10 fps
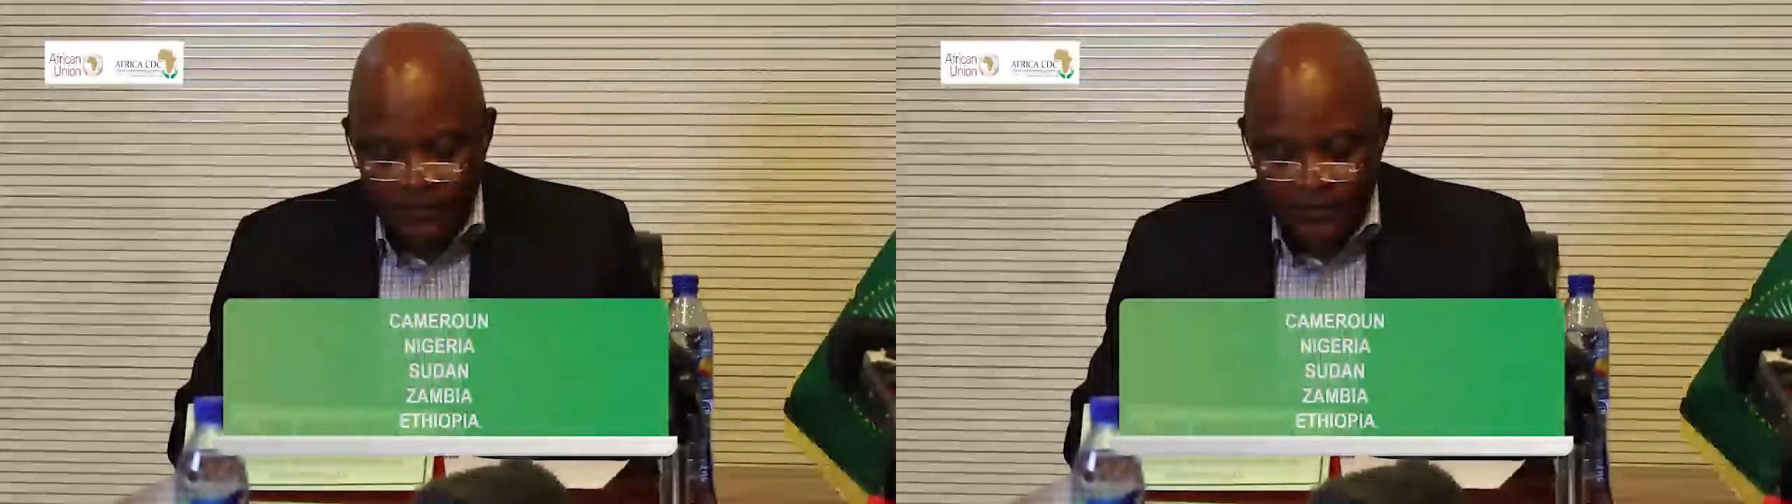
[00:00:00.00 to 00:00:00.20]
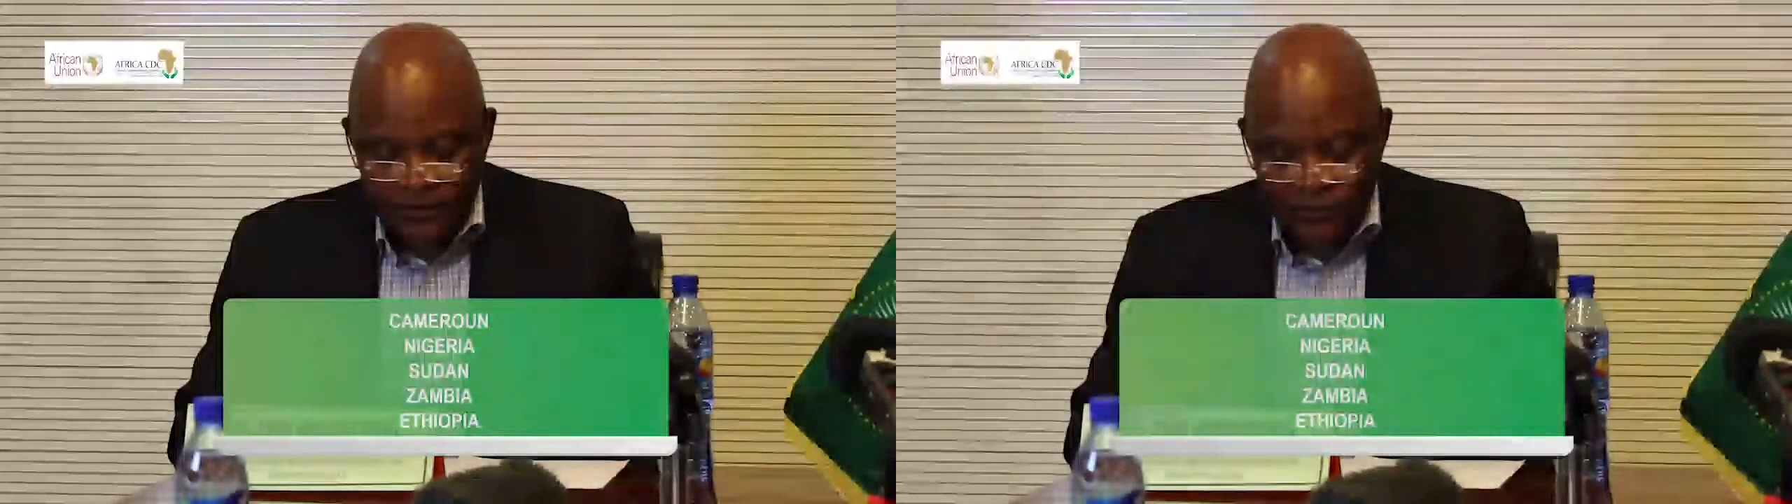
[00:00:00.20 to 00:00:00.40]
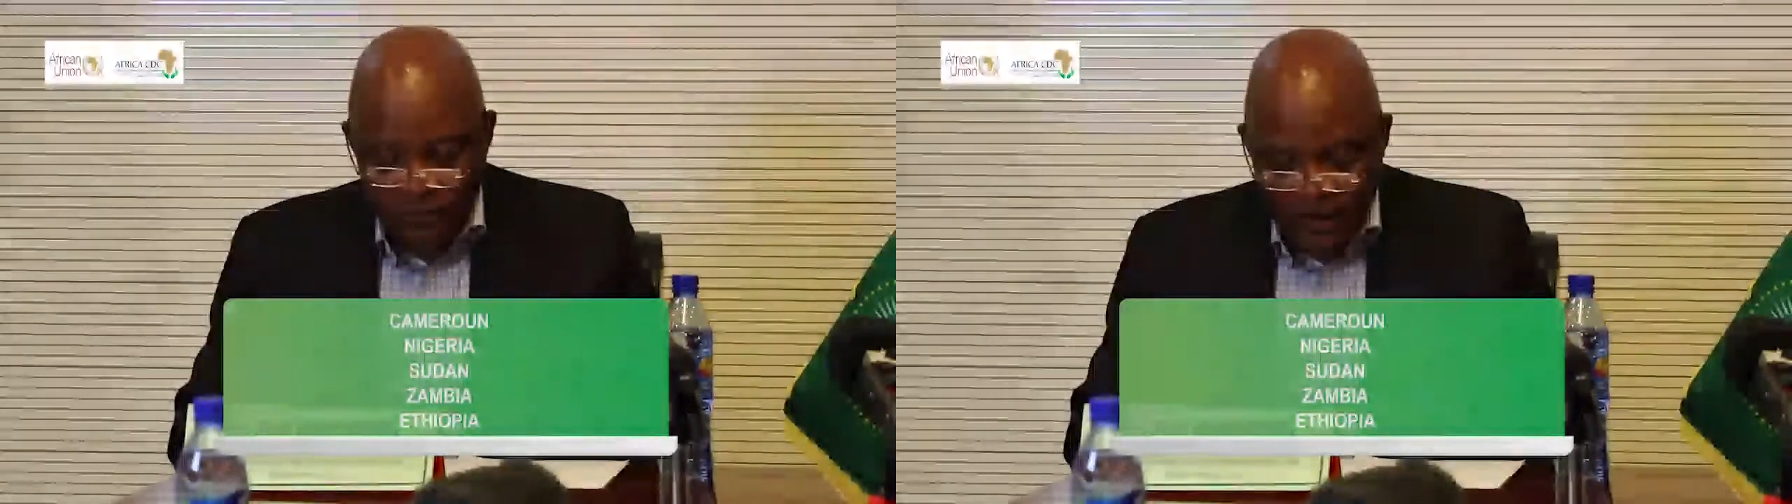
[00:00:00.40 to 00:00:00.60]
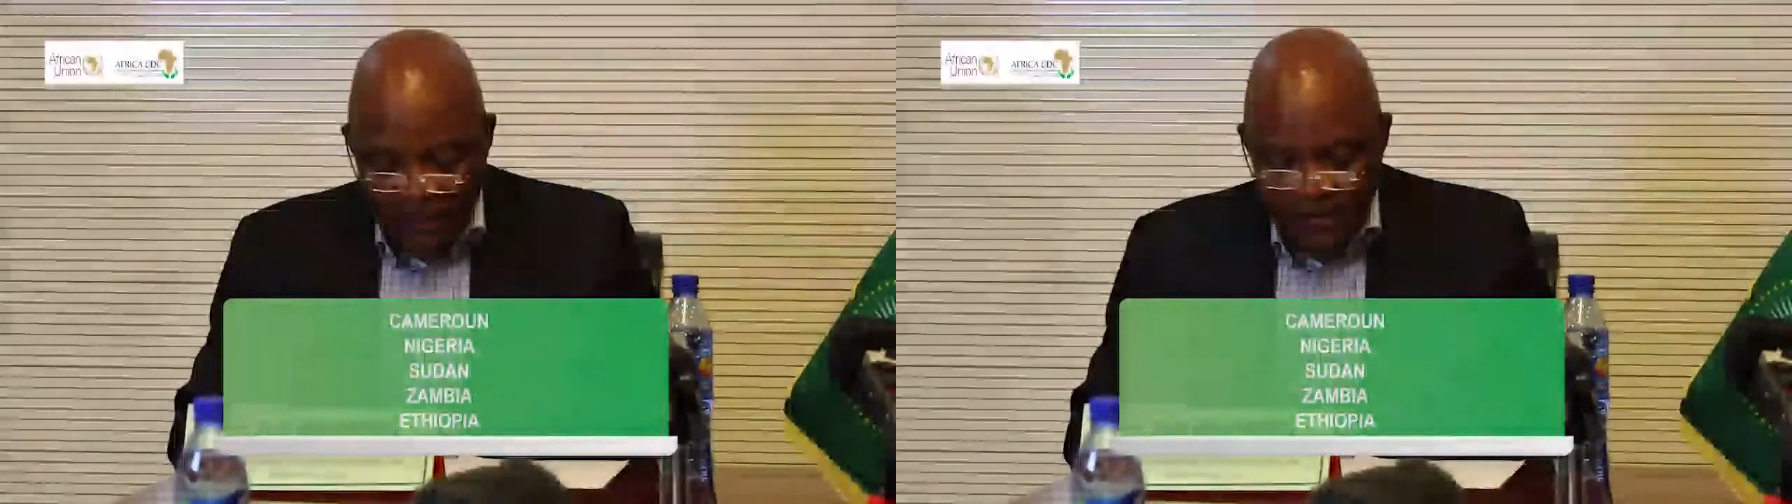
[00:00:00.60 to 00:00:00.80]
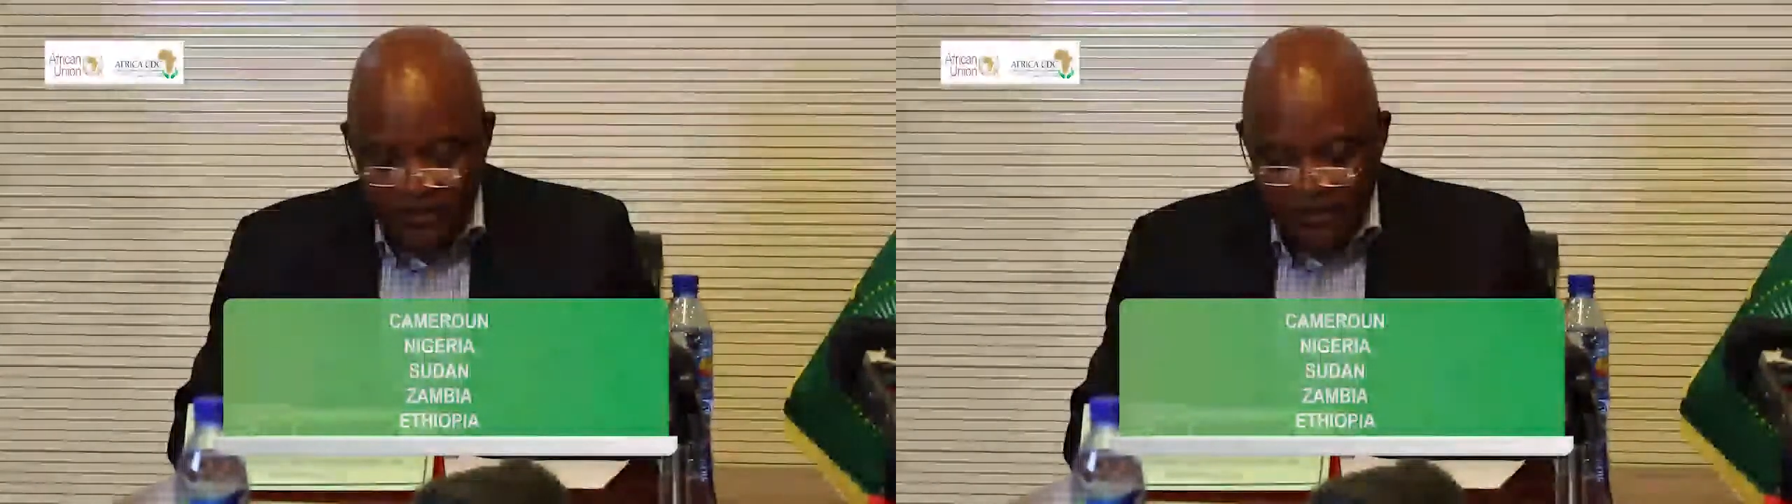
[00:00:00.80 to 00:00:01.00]

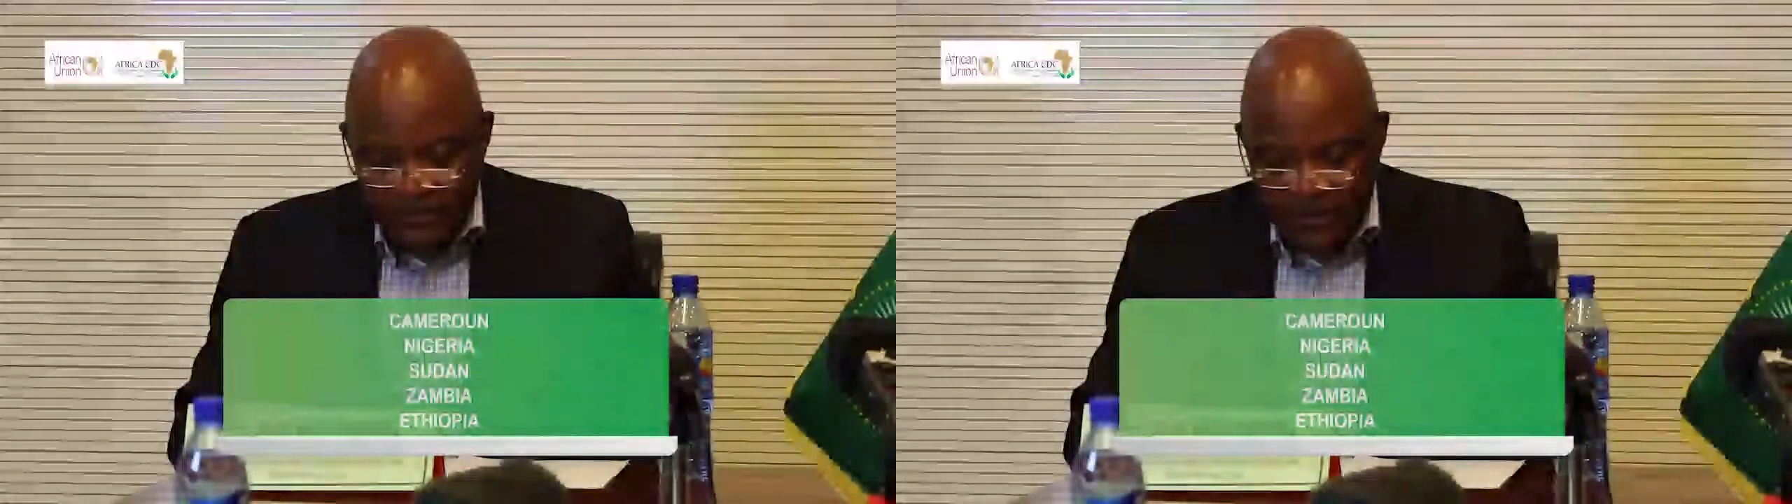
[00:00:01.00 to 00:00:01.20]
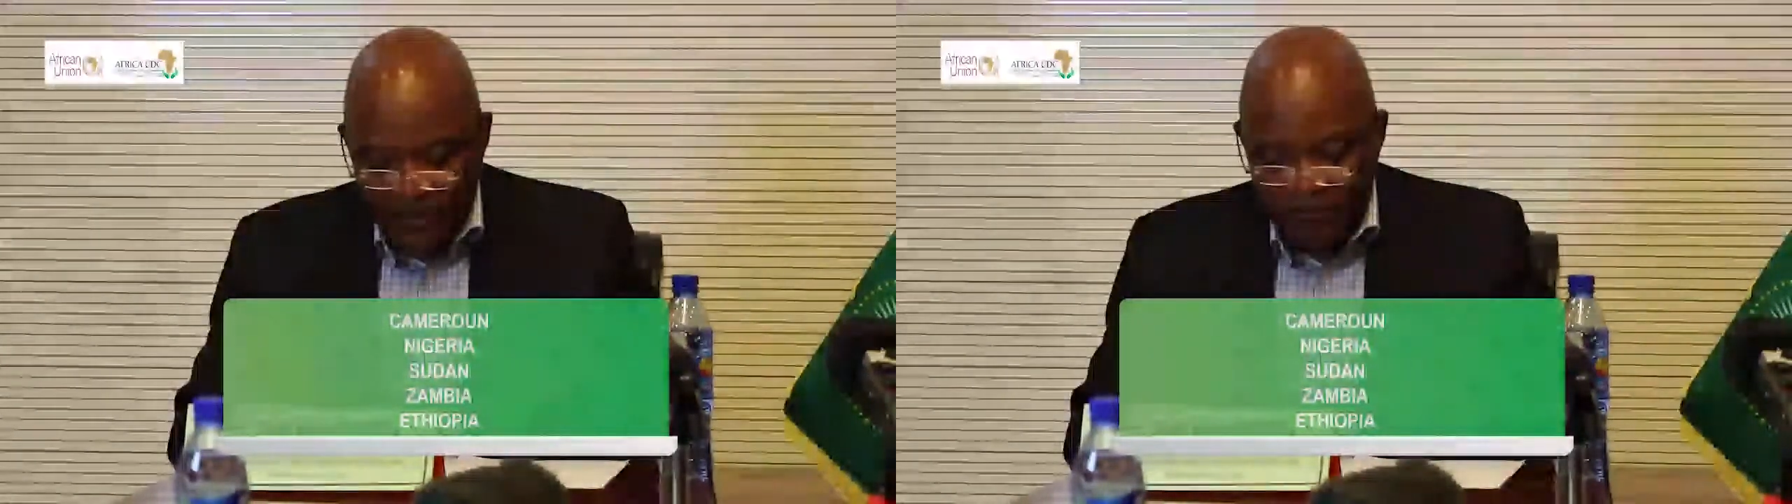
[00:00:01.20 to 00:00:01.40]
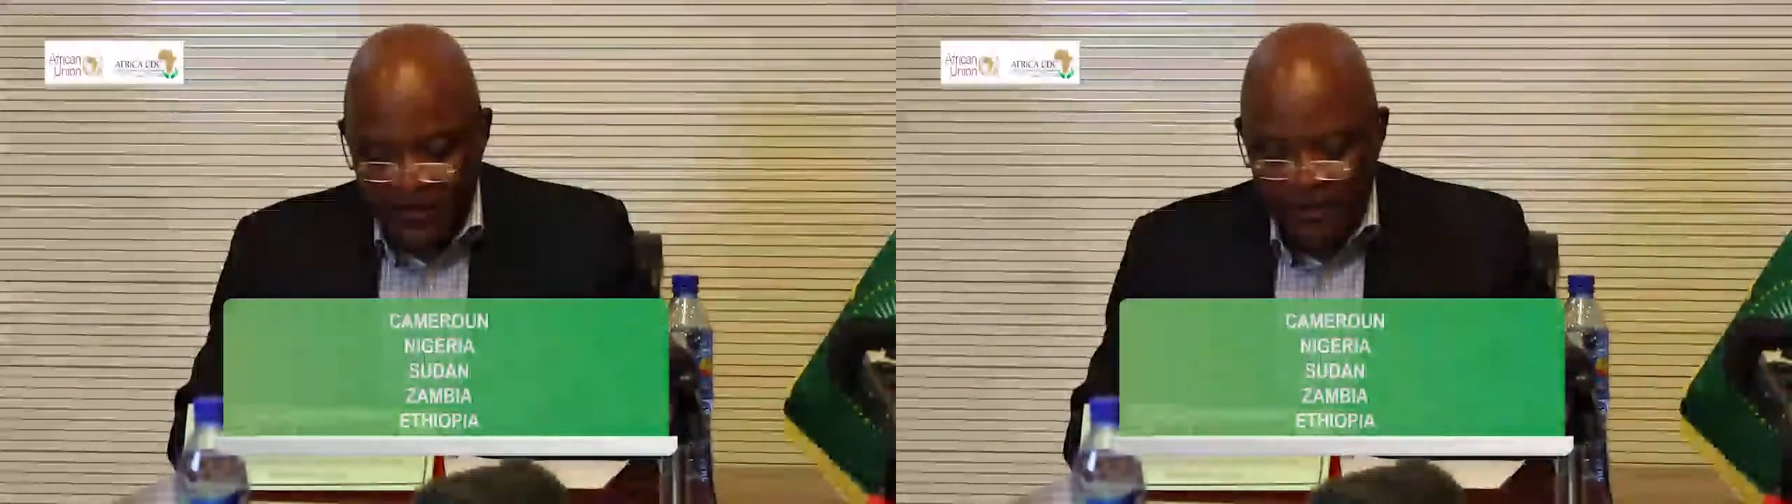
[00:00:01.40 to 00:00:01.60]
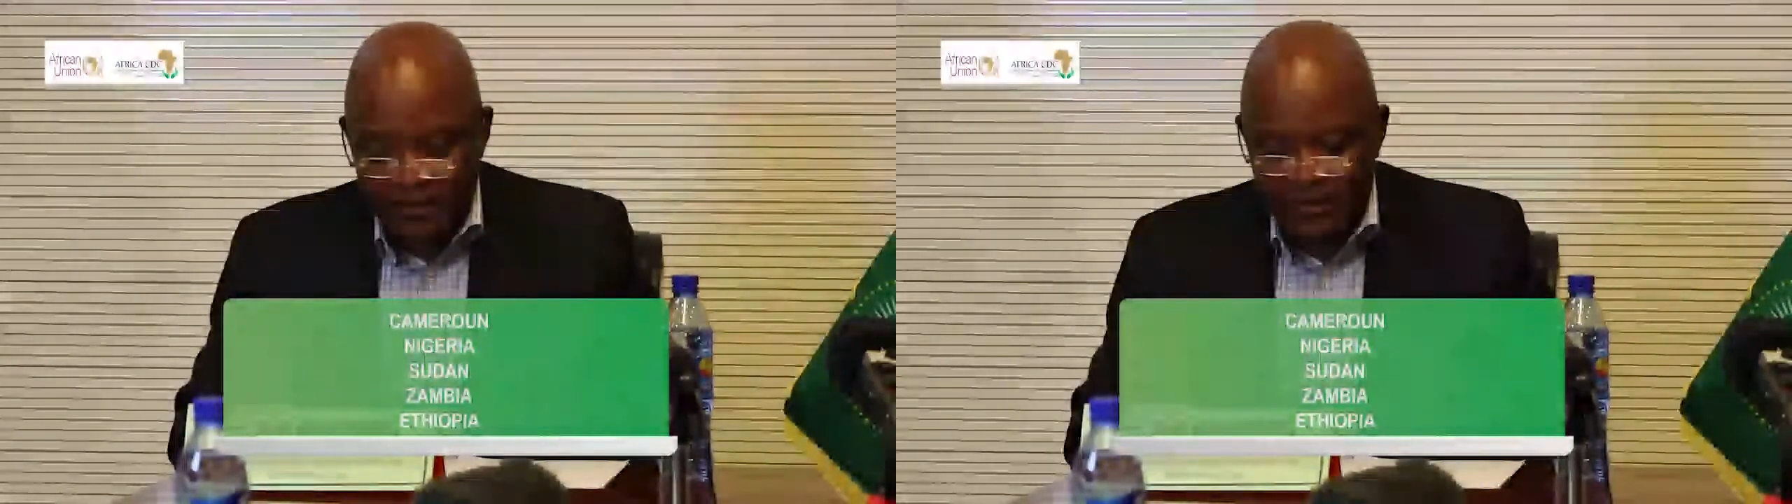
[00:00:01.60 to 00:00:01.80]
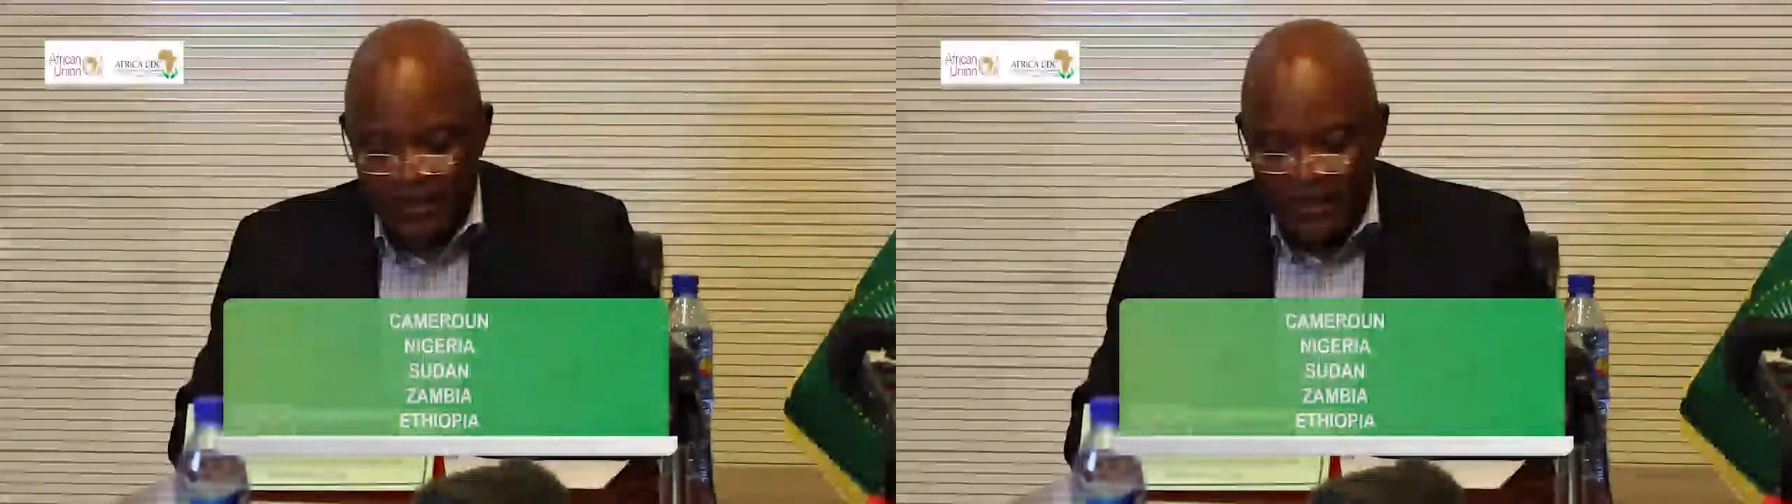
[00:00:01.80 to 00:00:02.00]
Sudan, Zambia,